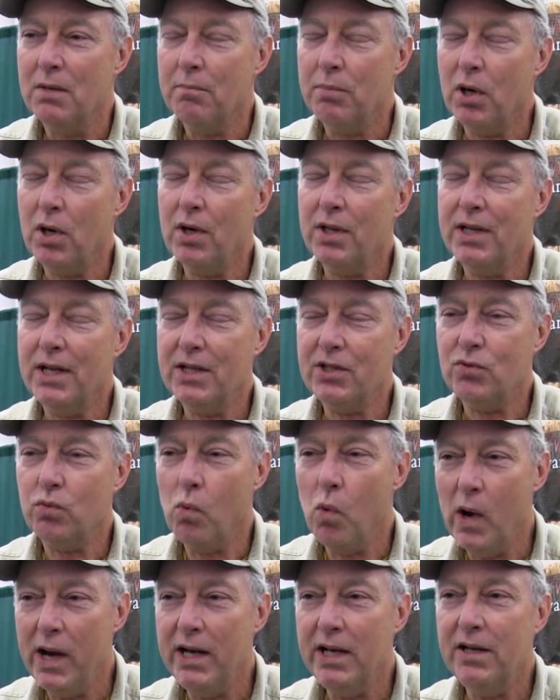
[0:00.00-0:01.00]
part of that's
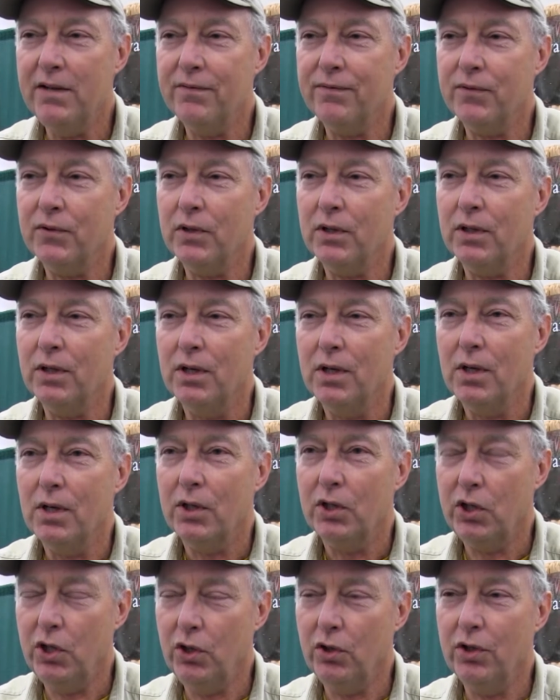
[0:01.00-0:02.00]
waiting for
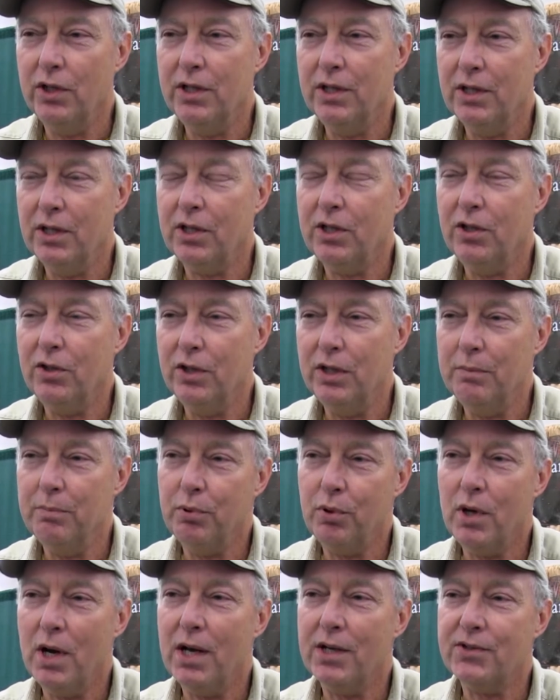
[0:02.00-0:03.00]
the curing
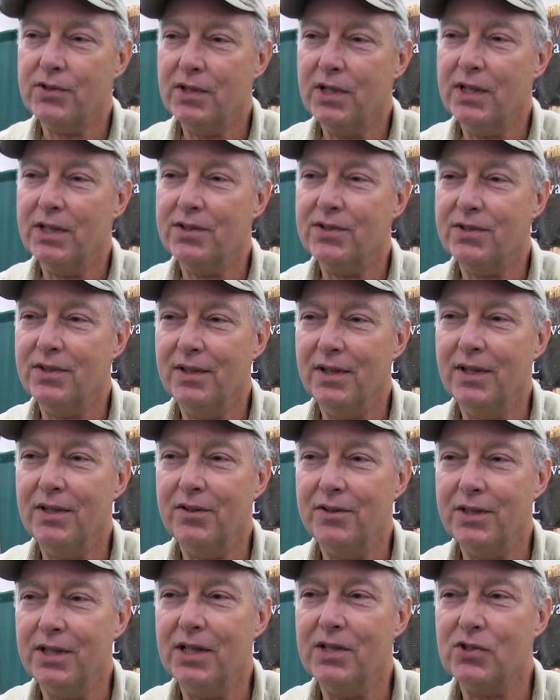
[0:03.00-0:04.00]
process and
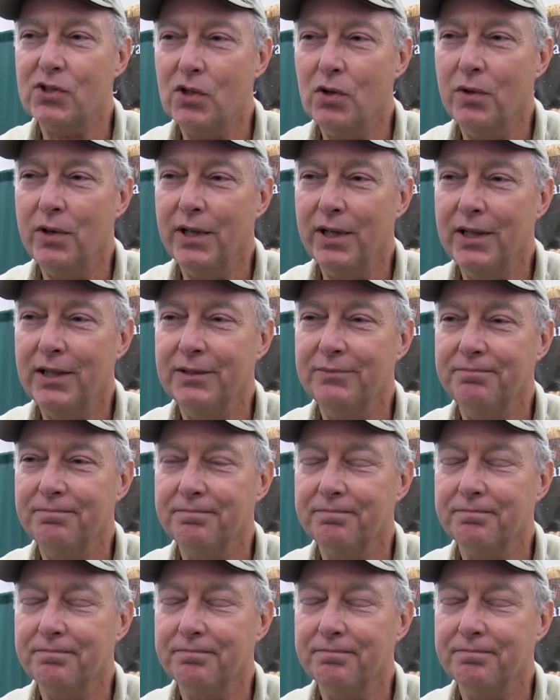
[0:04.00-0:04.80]
other things going on.